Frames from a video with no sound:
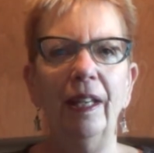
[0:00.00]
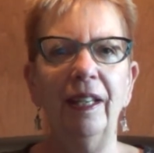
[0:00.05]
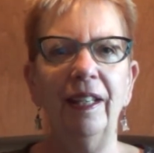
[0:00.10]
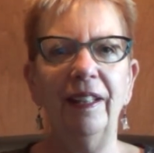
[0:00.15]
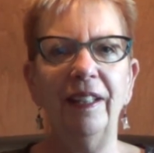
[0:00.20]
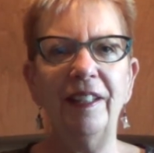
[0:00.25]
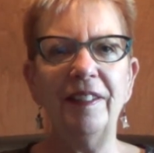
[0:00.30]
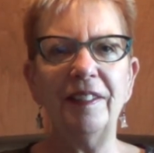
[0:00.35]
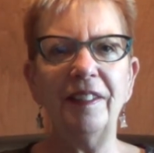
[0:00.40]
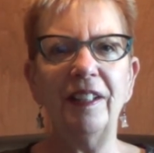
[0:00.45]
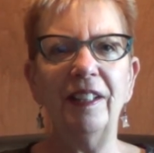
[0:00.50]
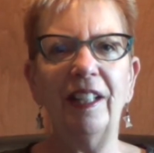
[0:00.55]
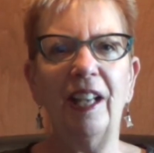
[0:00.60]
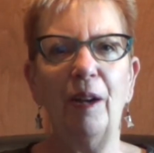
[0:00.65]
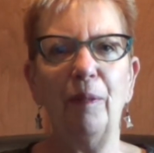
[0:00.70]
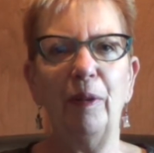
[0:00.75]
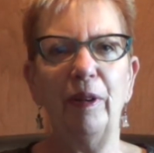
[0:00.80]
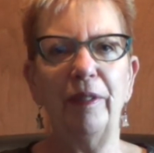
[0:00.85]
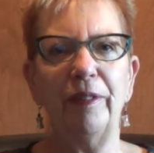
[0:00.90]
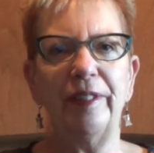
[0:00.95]
In this
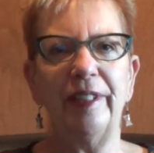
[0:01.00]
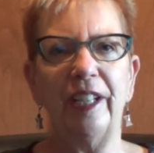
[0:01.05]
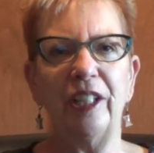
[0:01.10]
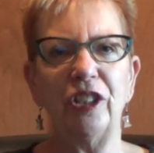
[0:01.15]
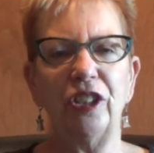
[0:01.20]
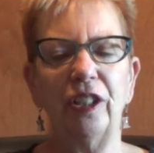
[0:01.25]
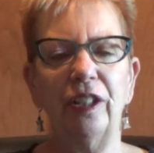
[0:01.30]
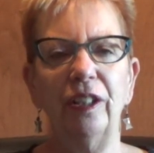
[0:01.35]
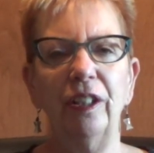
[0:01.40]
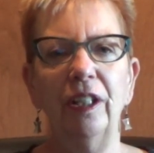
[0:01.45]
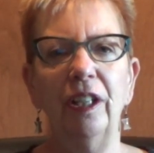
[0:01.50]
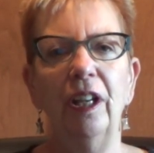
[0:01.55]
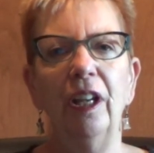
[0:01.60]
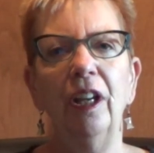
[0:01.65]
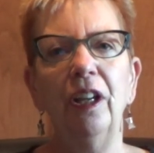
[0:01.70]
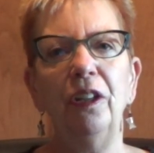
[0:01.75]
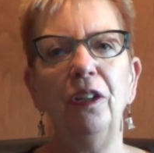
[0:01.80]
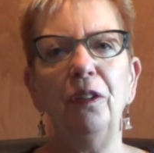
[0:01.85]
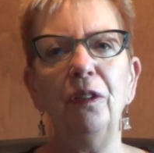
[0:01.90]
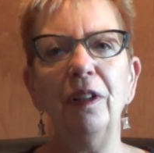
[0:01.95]
collaborative session,
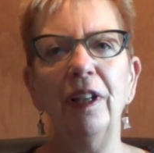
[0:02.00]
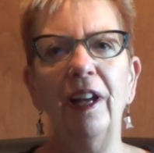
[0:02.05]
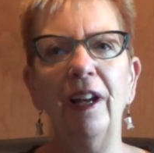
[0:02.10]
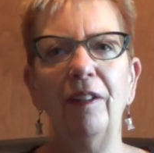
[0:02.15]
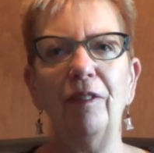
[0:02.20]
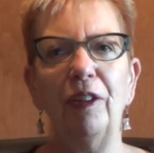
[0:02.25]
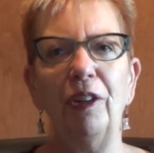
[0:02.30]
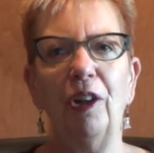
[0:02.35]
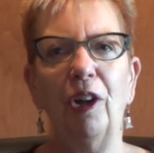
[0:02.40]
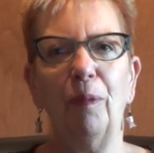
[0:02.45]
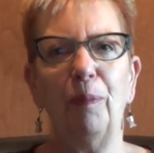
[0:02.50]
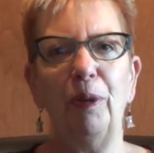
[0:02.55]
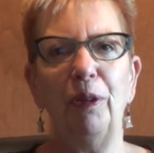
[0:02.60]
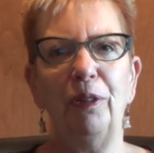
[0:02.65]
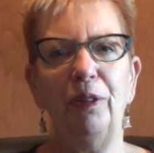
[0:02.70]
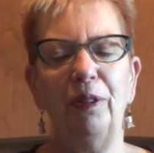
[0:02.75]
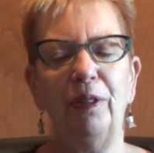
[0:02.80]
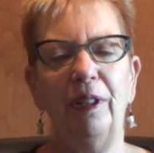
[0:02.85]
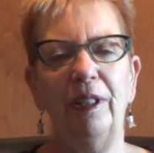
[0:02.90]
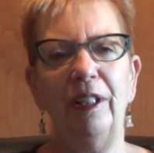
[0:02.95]
you'll have an
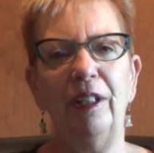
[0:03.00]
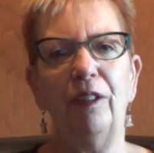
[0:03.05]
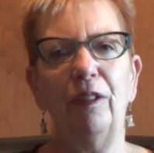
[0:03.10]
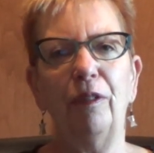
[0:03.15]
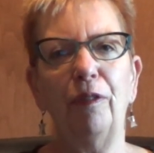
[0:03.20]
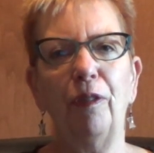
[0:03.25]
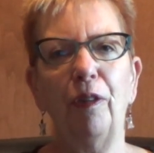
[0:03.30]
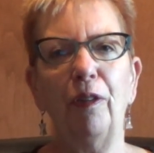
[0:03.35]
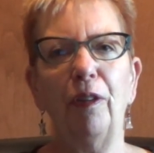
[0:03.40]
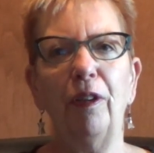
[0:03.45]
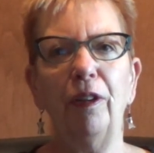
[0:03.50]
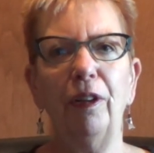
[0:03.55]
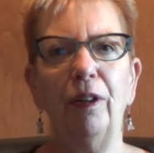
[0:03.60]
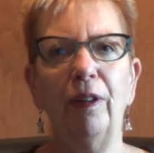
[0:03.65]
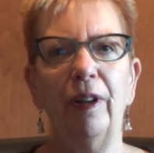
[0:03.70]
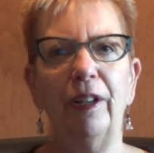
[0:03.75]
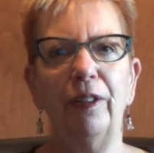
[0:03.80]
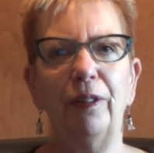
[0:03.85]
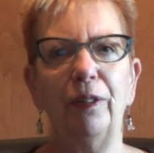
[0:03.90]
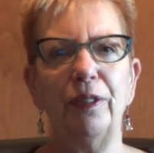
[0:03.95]
opportunity to further
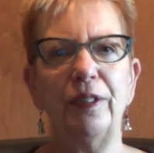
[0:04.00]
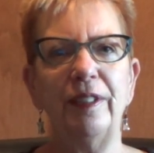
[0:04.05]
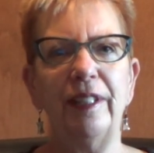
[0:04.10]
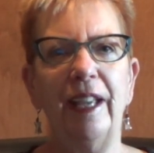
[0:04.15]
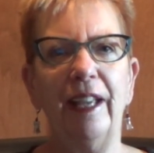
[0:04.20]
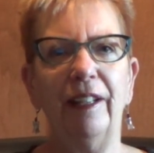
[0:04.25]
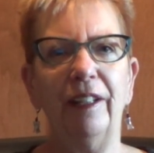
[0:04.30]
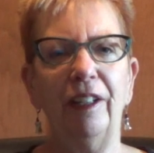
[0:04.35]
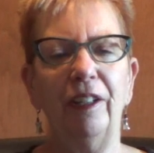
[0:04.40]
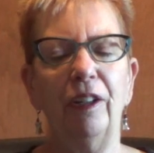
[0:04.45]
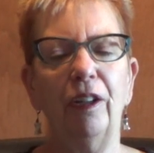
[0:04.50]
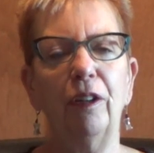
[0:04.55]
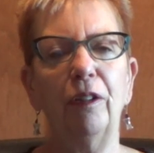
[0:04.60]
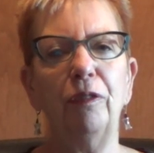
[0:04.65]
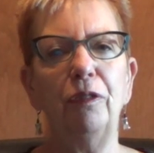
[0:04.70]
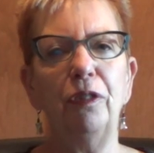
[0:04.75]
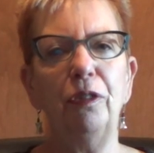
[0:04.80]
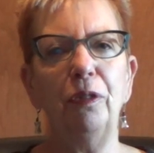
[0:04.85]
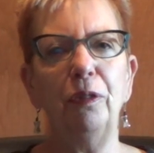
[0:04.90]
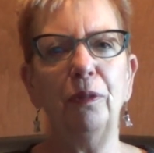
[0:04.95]
your understanding
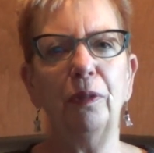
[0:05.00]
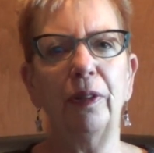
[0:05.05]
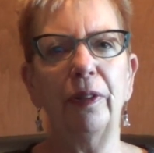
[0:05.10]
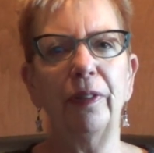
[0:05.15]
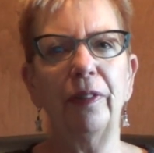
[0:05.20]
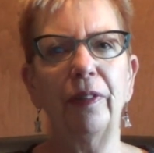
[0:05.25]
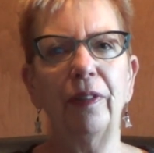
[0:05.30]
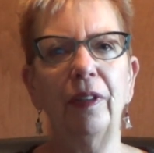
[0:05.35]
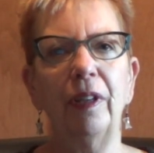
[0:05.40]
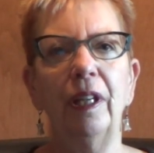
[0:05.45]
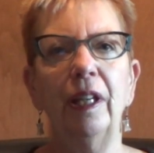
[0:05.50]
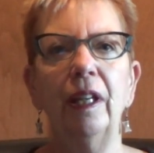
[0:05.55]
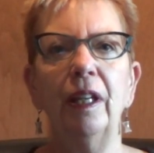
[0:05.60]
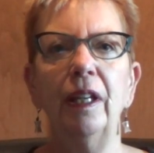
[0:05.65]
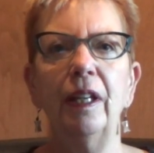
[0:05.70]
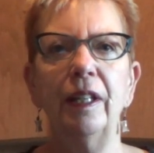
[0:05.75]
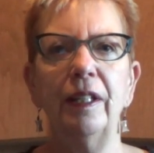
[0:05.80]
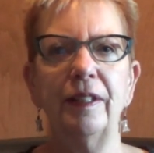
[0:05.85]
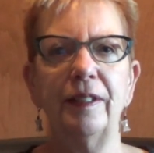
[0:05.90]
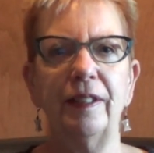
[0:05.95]
of tools
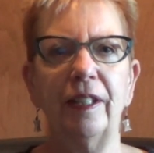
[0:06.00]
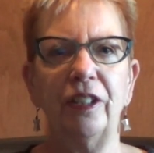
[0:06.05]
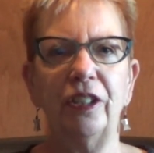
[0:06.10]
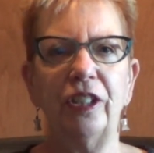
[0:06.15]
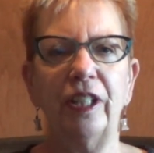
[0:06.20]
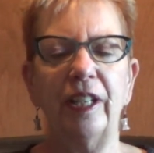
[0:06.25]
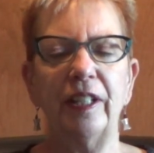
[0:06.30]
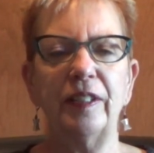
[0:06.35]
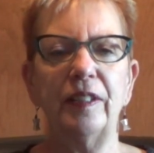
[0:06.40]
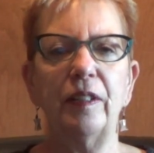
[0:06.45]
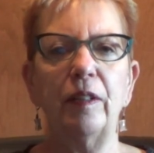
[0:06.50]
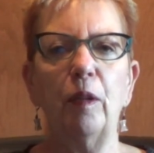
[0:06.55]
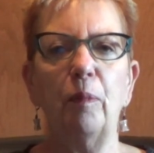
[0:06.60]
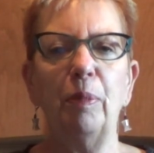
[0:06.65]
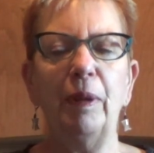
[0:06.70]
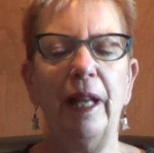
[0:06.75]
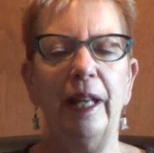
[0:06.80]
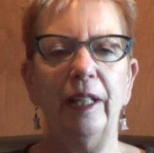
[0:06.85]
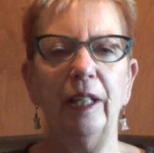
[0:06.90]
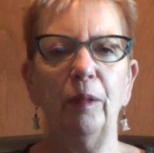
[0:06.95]
such as the
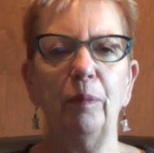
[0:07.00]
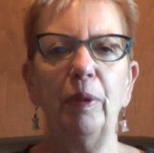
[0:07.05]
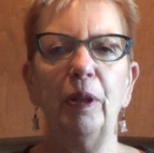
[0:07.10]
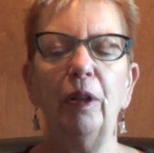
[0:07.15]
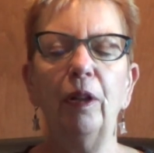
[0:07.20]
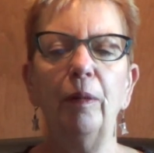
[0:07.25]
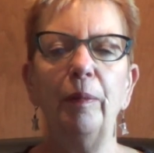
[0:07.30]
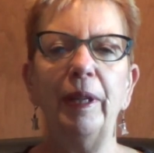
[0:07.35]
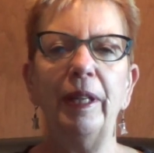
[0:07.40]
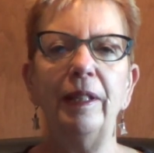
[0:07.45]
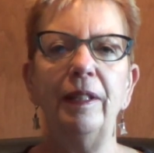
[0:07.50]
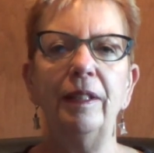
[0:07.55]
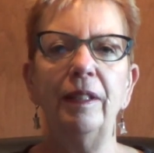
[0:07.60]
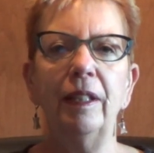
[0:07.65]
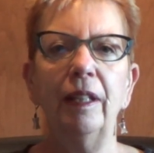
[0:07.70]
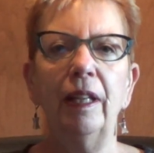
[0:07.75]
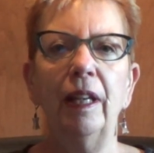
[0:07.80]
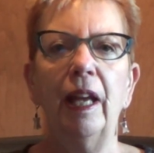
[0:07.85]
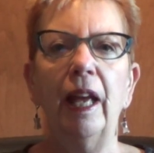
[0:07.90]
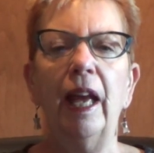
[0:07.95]
Planning Pyramid
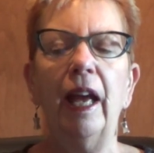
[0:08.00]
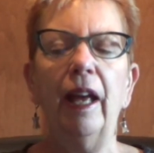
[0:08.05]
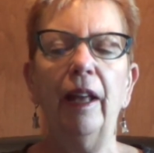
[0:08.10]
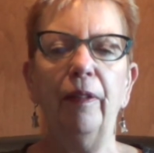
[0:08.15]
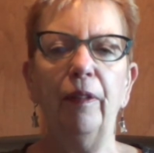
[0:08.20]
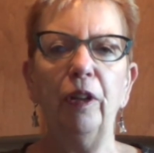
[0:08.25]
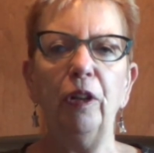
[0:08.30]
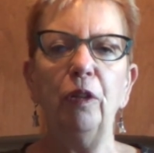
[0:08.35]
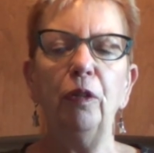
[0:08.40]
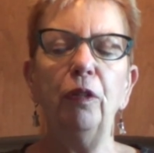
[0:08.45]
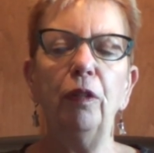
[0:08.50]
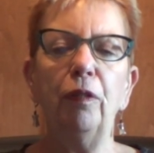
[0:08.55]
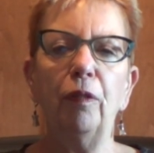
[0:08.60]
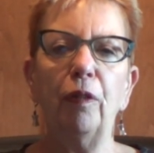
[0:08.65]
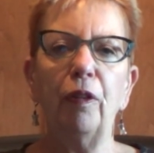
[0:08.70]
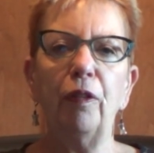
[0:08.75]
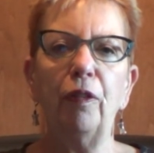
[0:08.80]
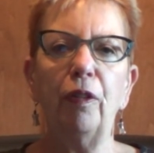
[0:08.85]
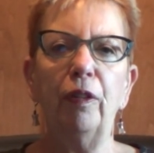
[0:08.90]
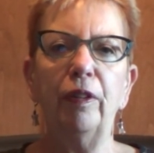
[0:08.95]
and the
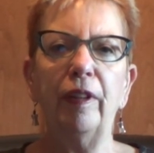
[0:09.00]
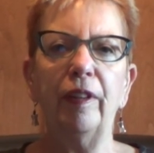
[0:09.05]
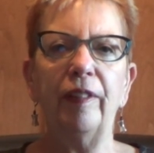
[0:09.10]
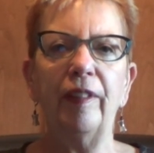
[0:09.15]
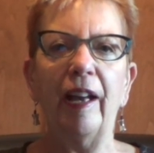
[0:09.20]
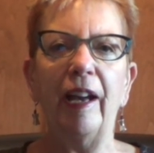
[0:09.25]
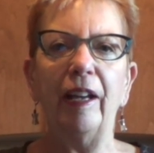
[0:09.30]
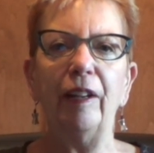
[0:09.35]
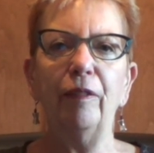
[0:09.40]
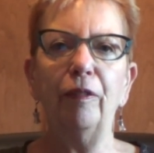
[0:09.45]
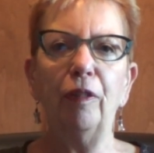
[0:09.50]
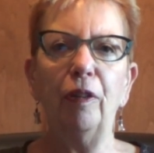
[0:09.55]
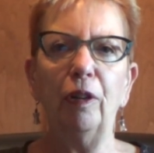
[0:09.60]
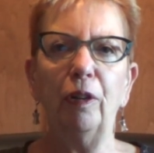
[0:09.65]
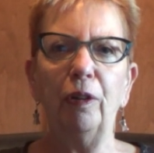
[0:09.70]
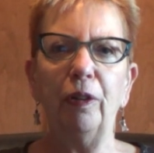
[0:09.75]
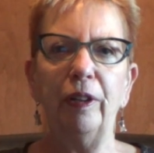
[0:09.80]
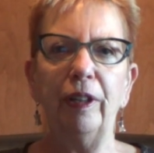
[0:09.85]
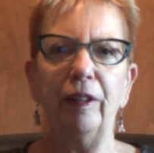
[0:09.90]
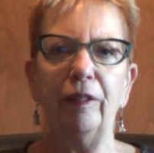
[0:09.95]
Universal Design for
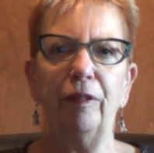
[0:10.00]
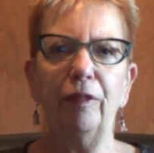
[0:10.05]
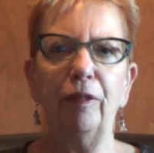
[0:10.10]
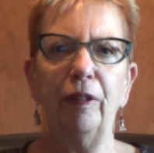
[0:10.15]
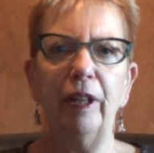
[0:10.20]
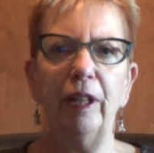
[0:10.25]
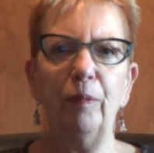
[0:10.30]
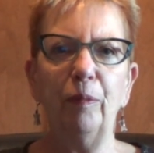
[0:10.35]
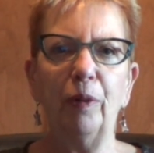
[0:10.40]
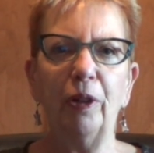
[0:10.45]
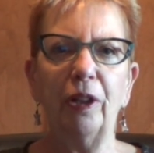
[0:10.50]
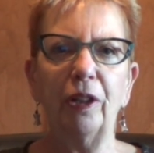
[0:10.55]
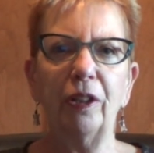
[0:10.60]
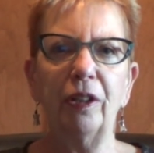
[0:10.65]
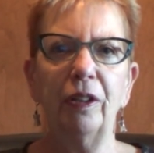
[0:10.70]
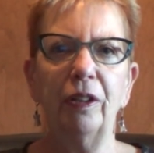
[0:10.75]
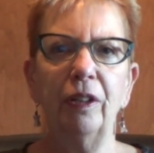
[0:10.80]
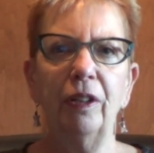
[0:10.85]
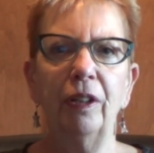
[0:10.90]
Learning Framework